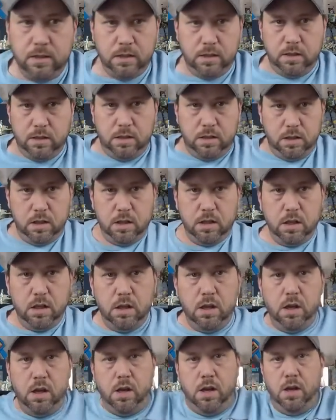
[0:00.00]

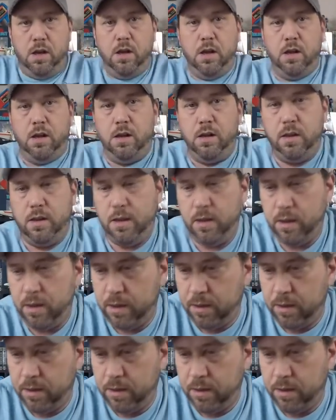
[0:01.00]
Nobody speaks.